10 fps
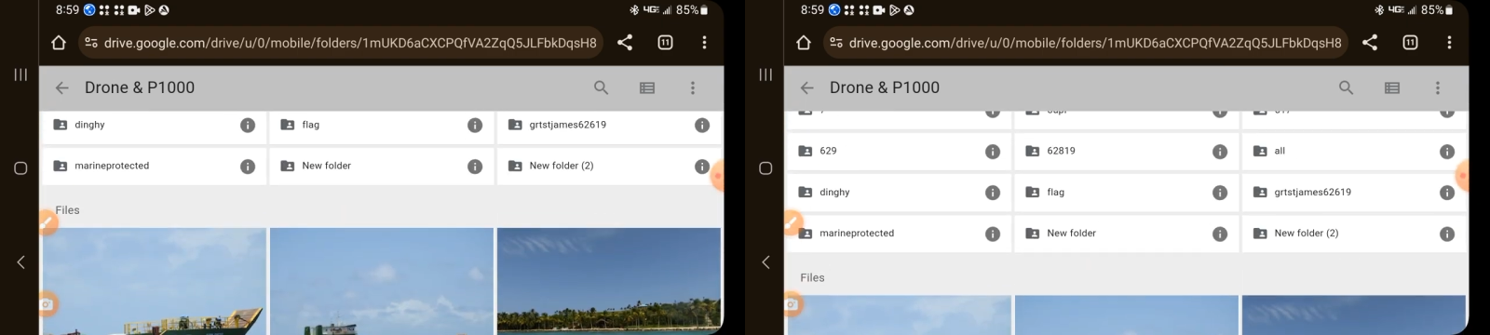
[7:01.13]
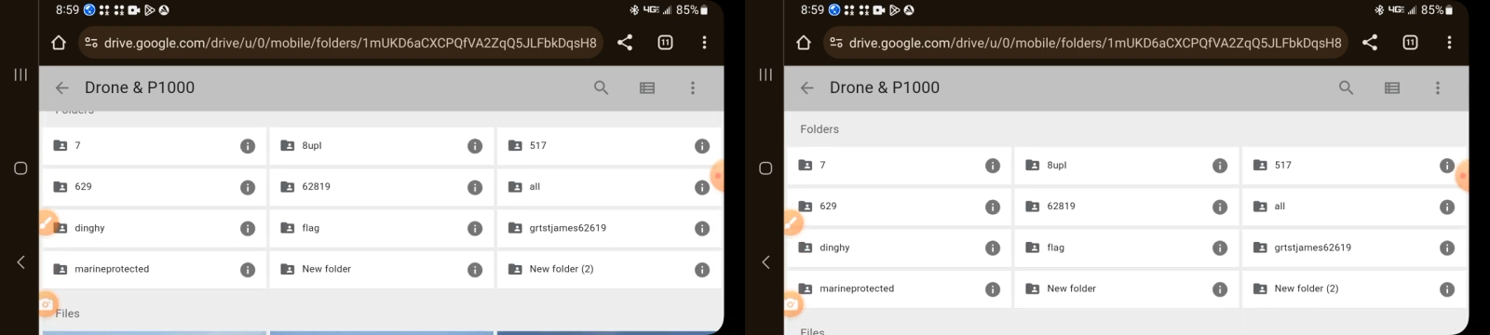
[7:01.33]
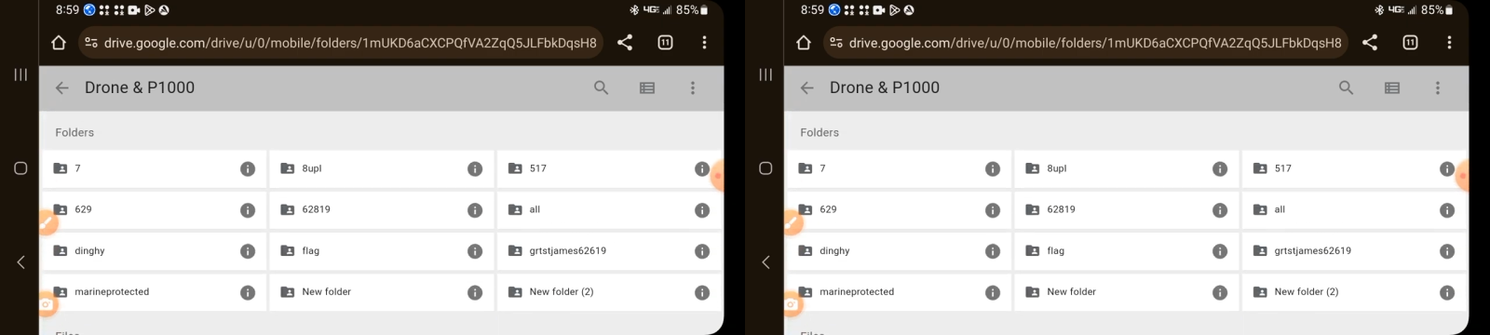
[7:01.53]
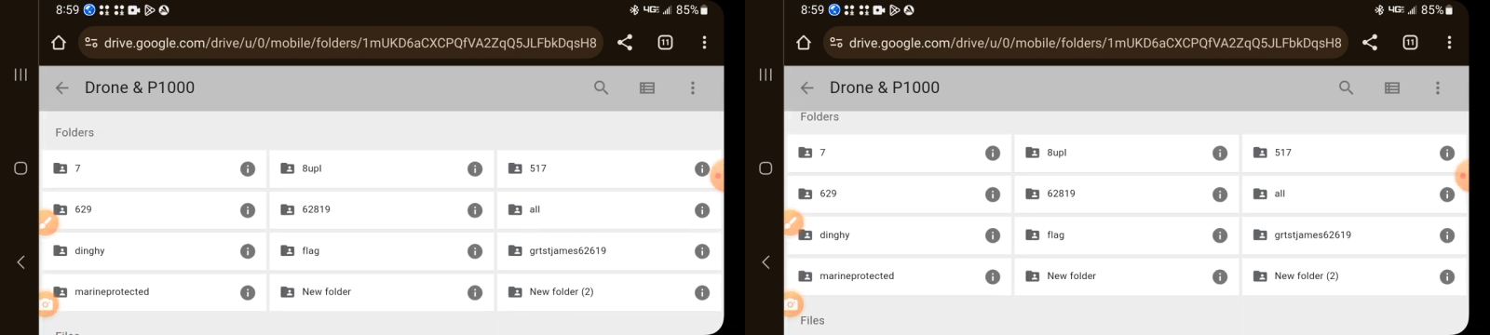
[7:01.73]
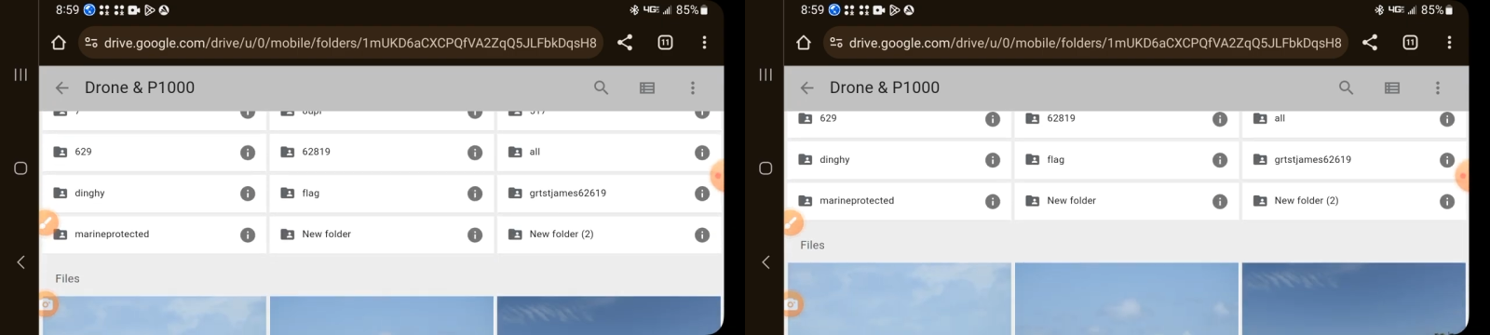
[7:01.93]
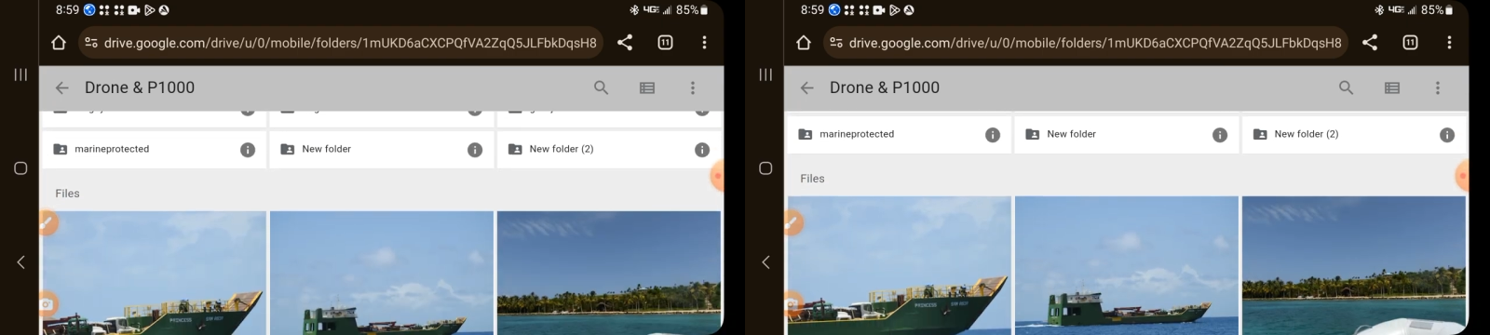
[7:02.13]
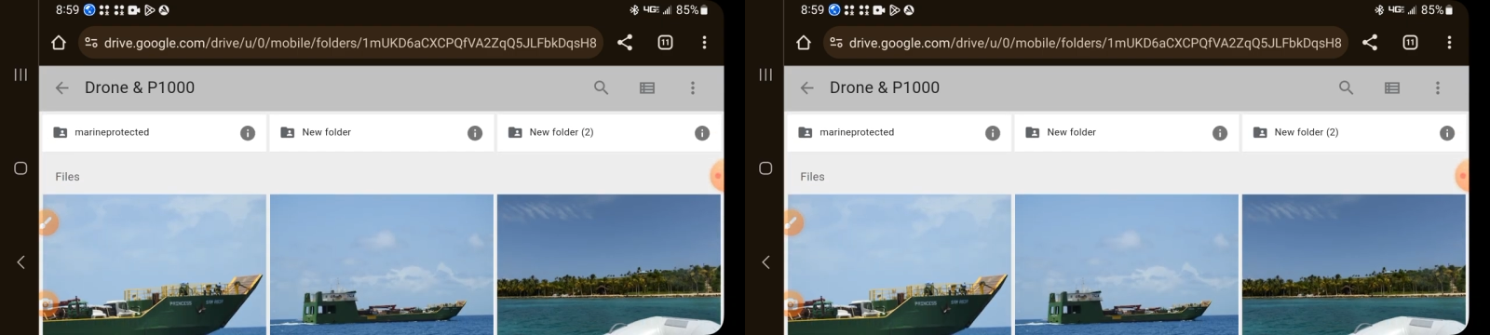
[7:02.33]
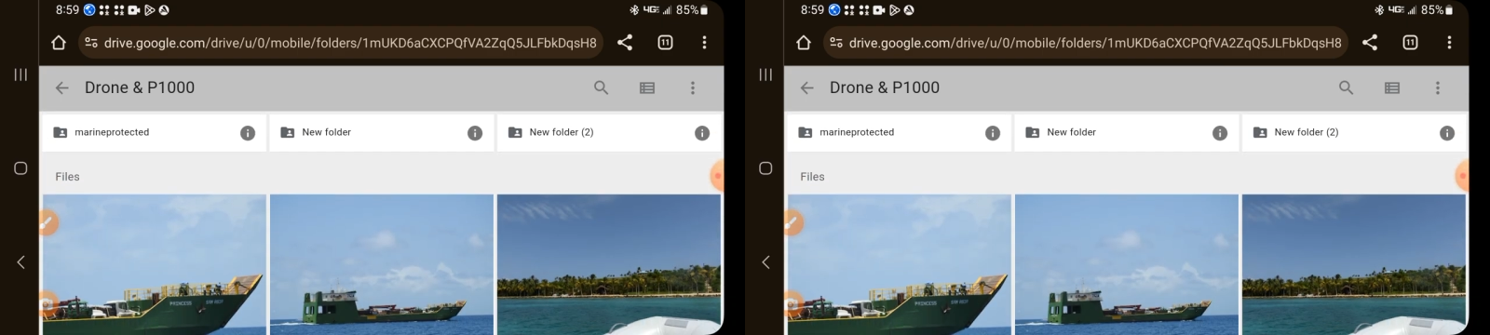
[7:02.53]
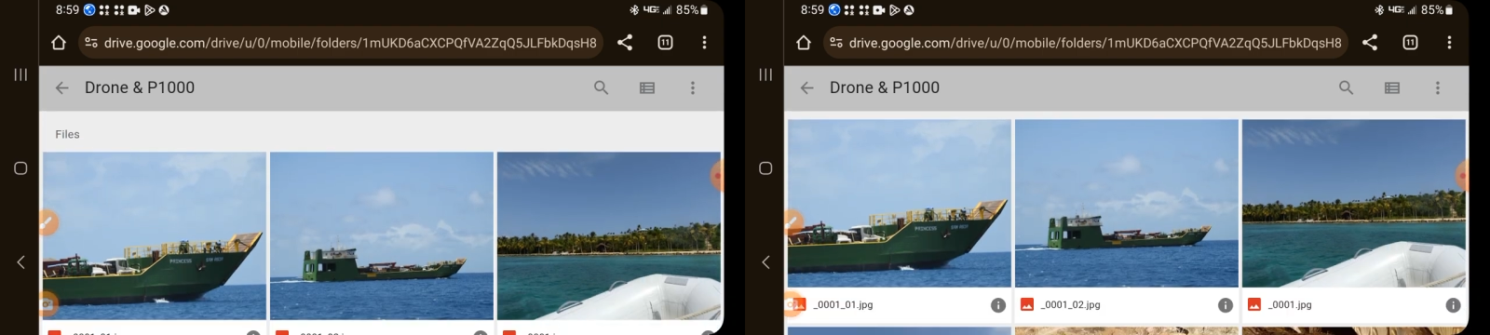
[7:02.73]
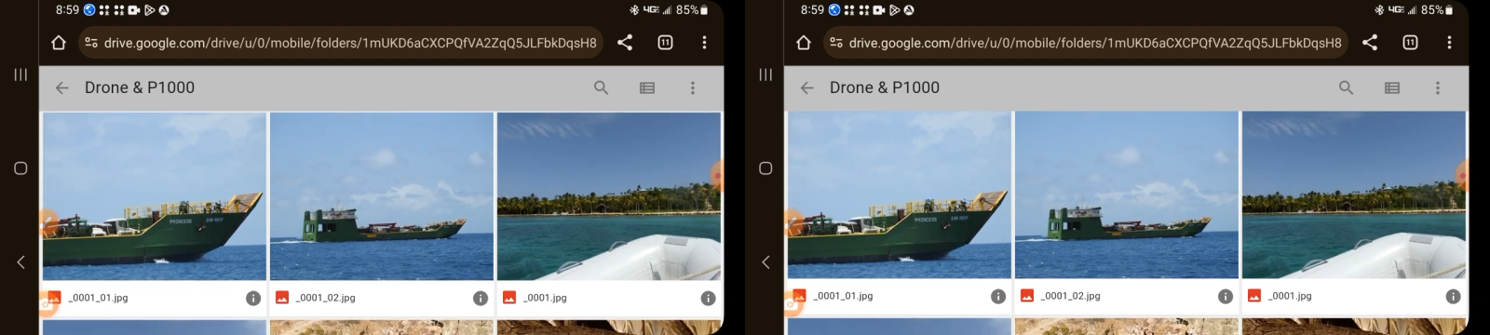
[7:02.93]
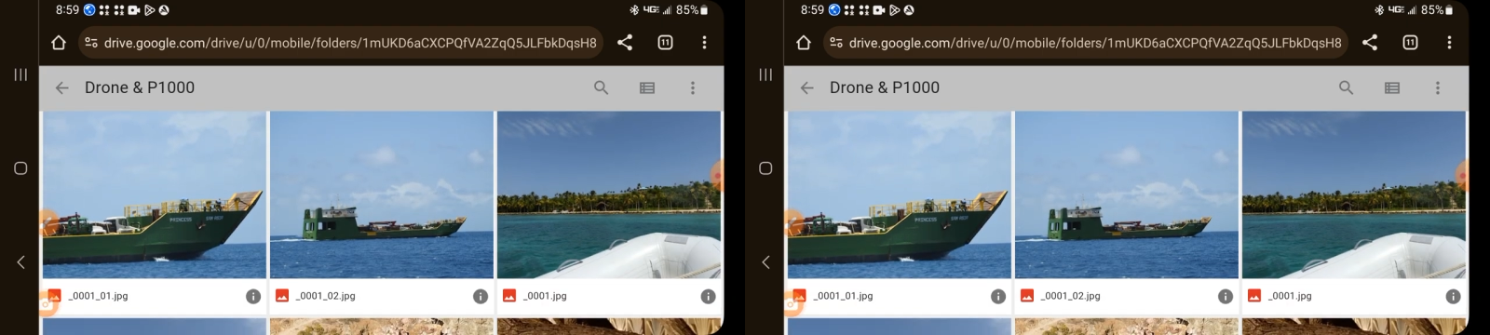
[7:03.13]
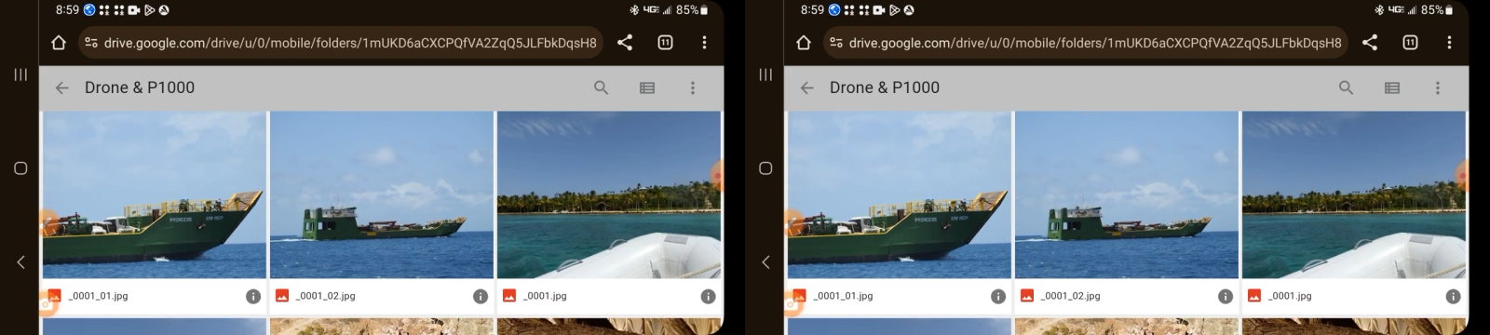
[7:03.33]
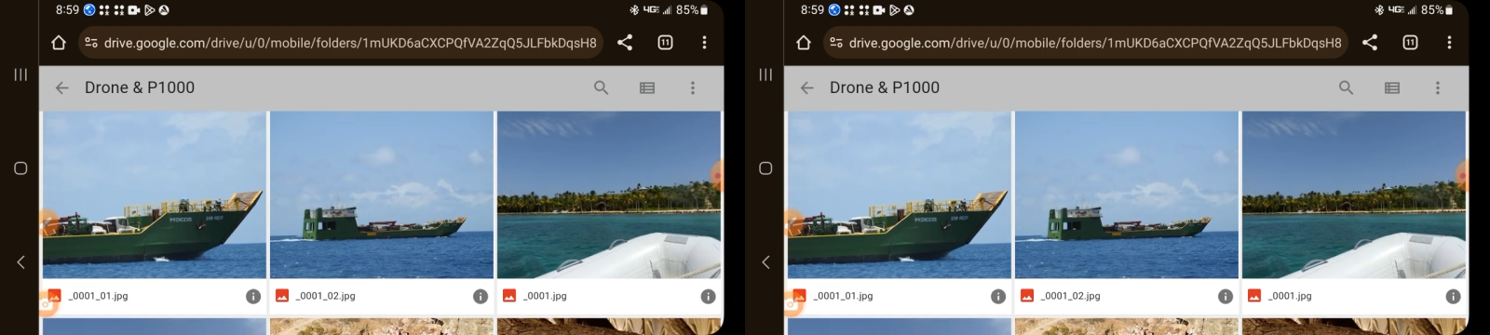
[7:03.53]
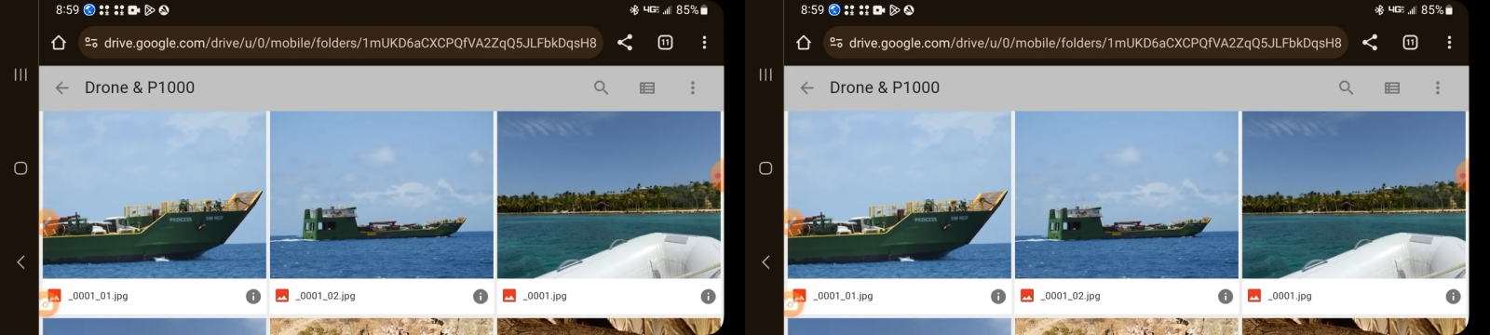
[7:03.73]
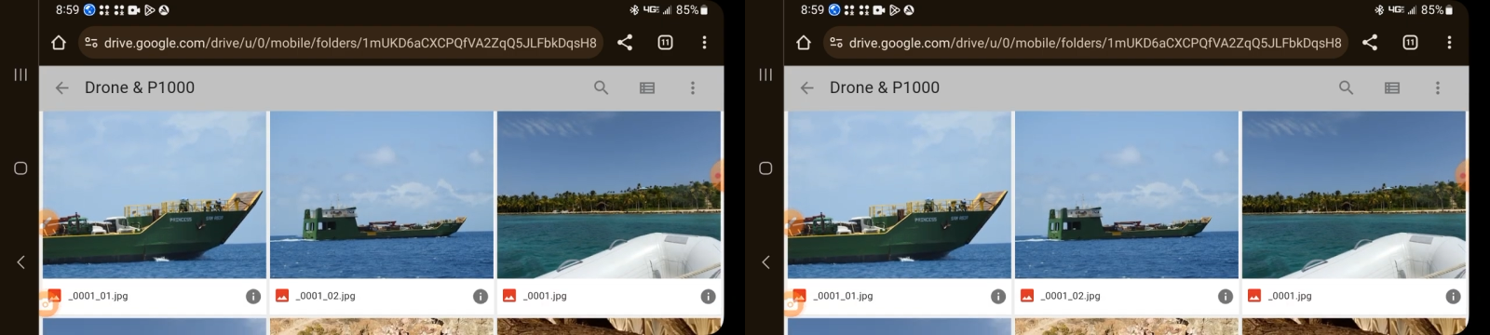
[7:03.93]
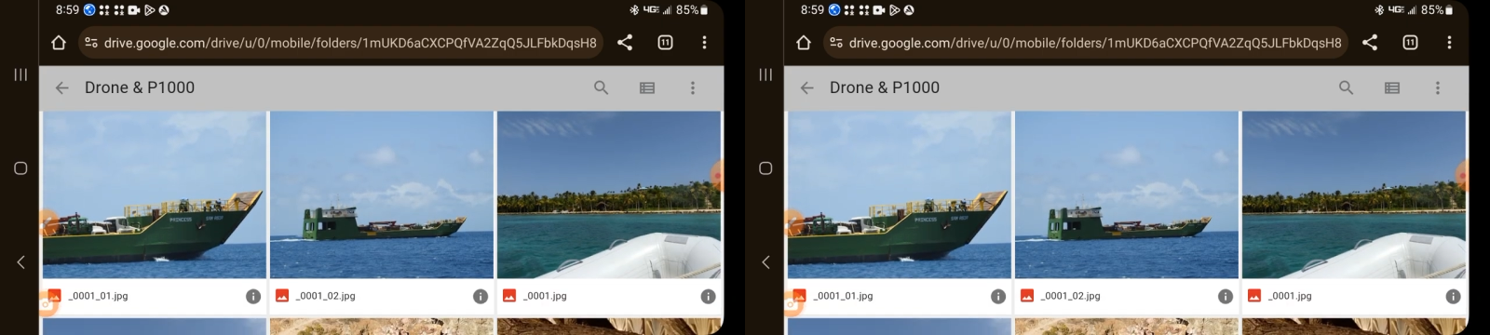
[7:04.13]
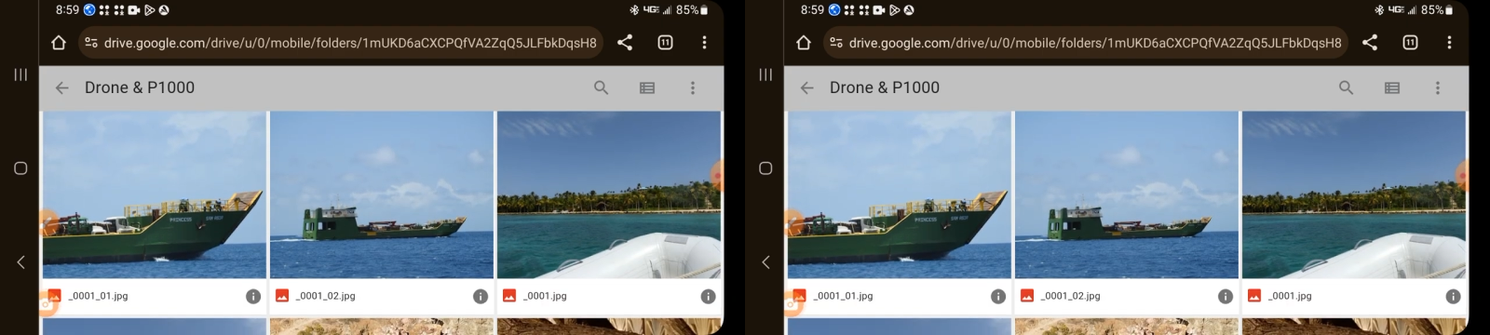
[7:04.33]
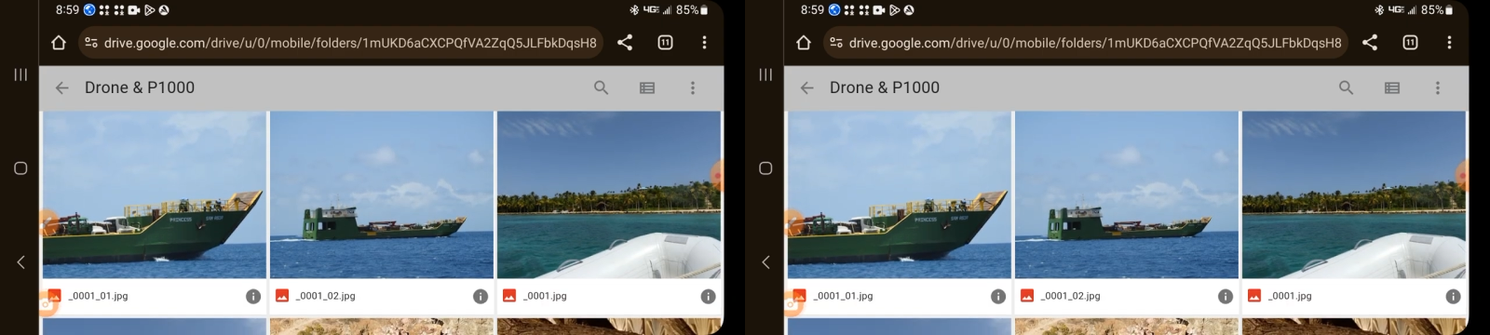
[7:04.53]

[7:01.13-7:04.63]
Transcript: [unreadable: no face in view]